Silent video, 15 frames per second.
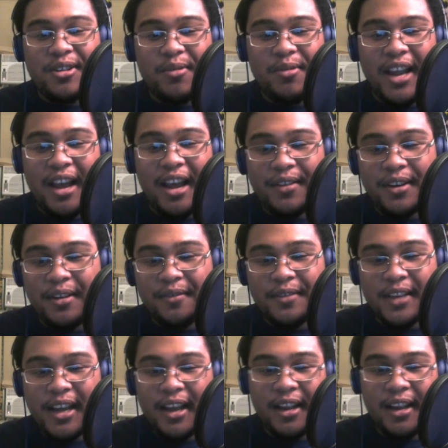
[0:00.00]
we have enough
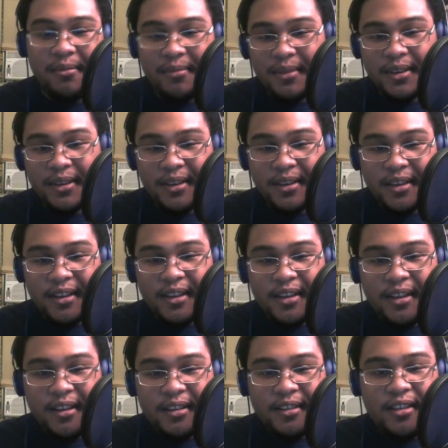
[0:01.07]
time.
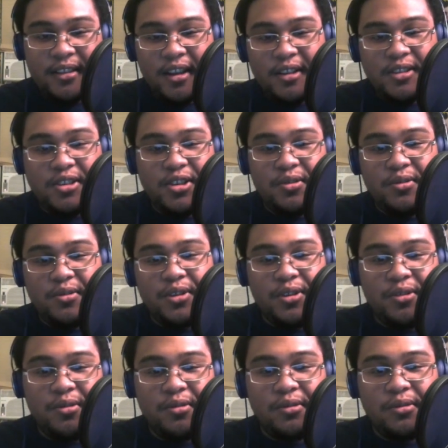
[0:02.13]
Though you
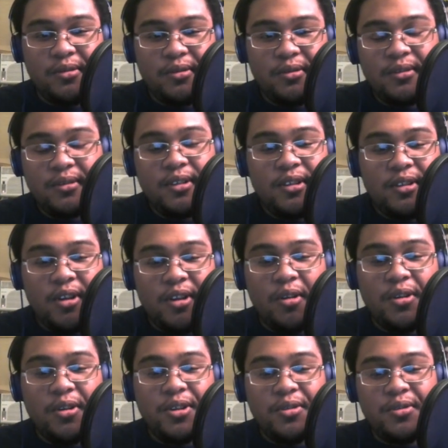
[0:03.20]
do
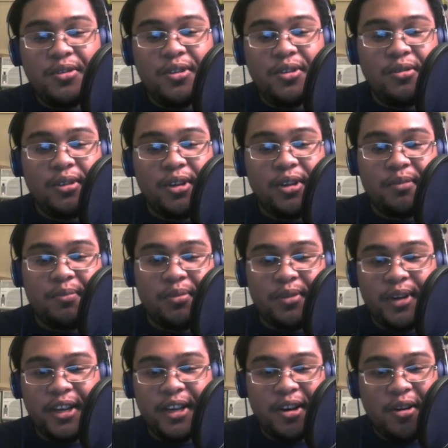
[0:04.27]
look
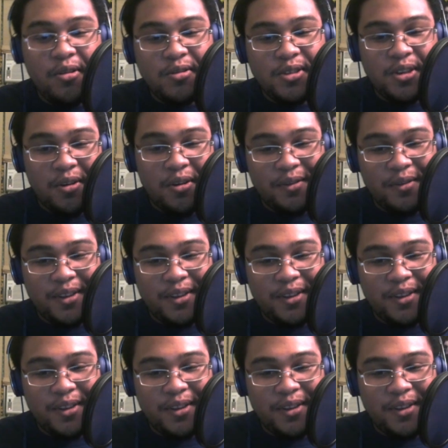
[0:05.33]
pretty cozy over